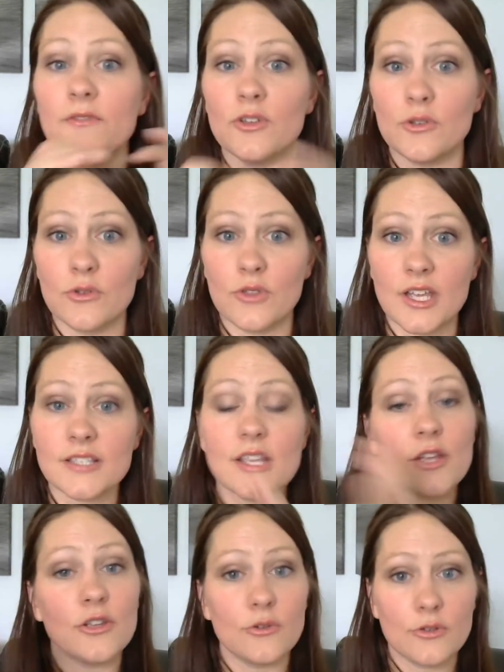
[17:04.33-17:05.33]
If you do
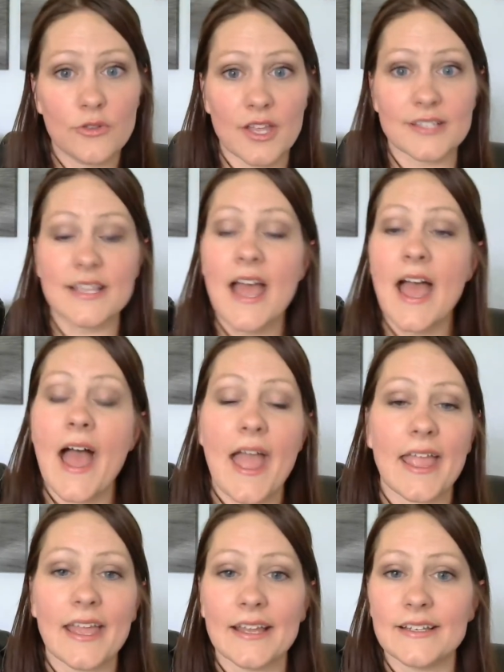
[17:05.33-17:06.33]
this, you do this.
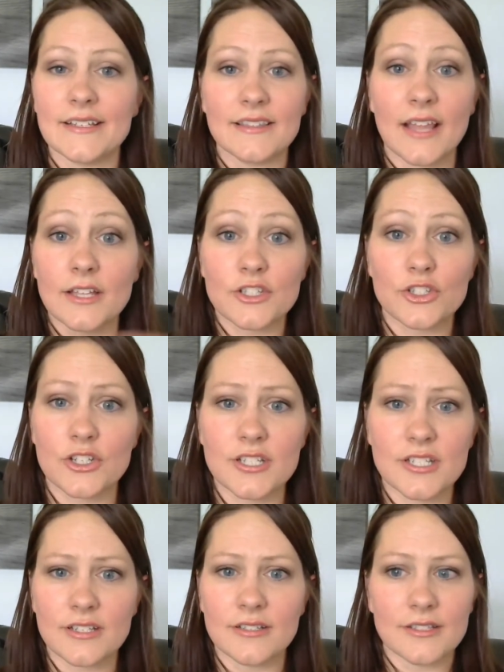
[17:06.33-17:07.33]
And that's
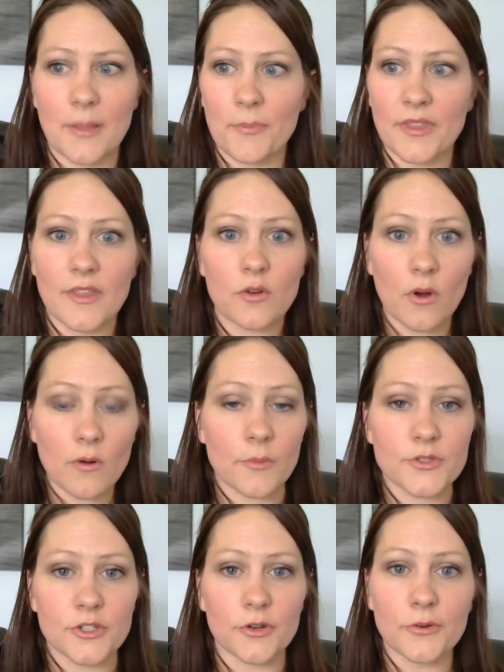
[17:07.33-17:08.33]
just something that
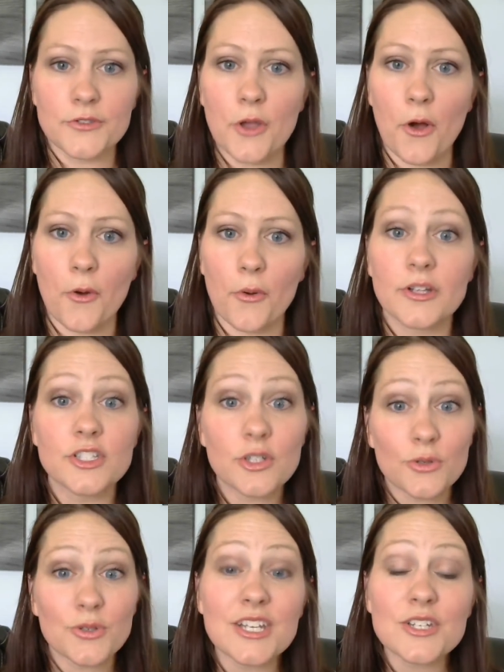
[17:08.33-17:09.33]
grown-ups do. So
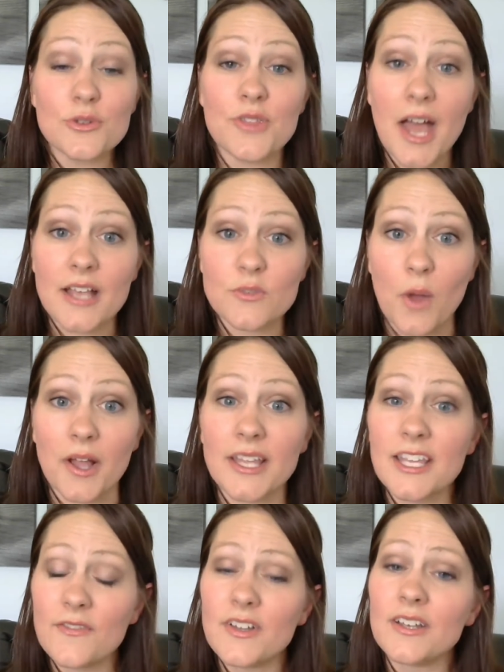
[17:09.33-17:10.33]
children can do that as well.
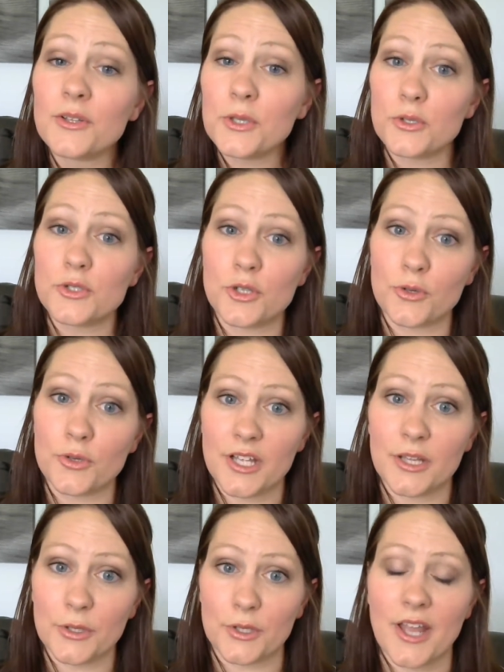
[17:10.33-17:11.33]
Even little children
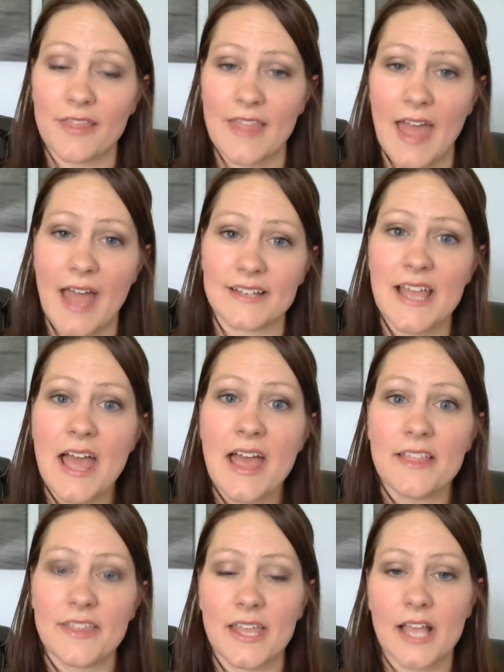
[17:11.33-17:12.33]
can learn that
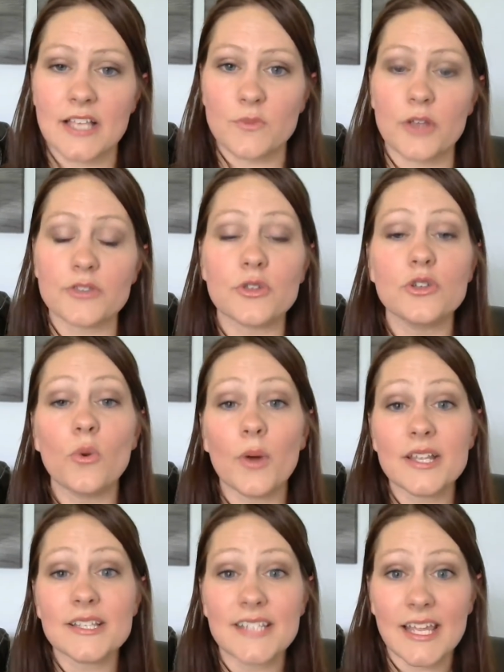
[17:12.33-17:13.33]
thing as well. So you
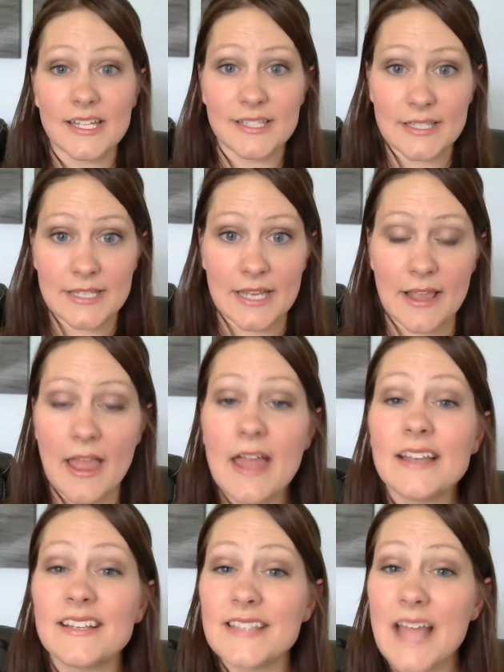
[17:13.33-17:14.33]
want to stay consistent.
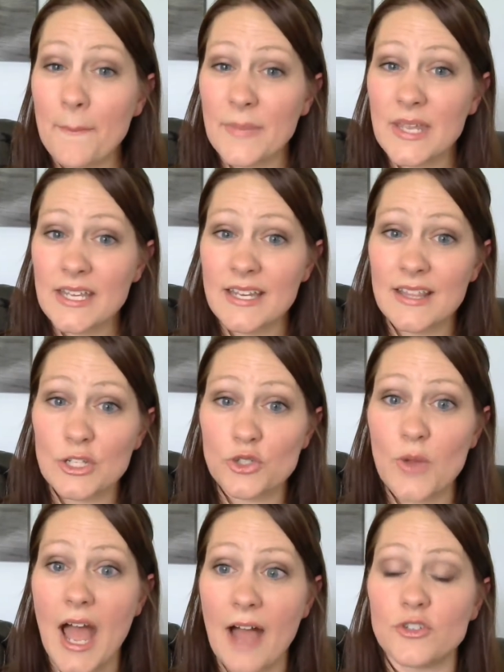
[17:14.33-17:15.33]
Does that mean that
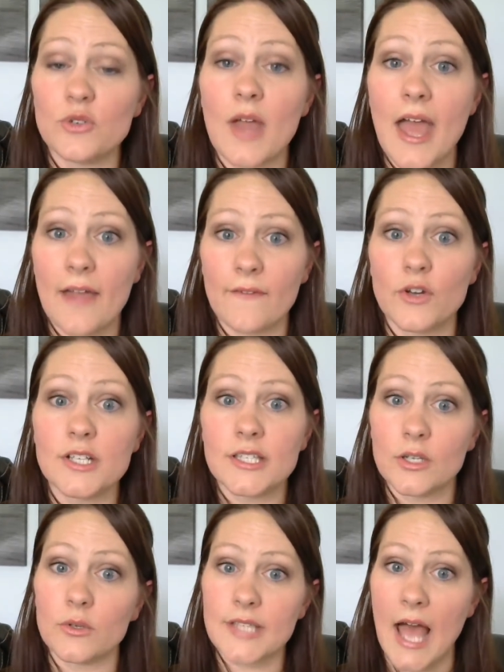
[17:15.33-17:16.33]
you have to every
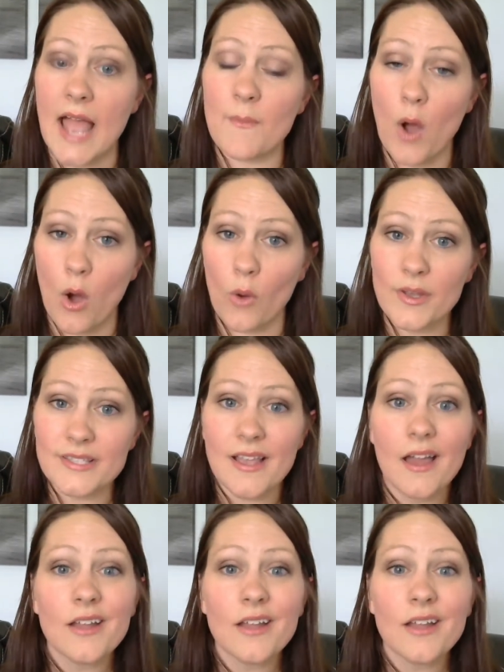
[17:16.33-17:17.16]
single time always?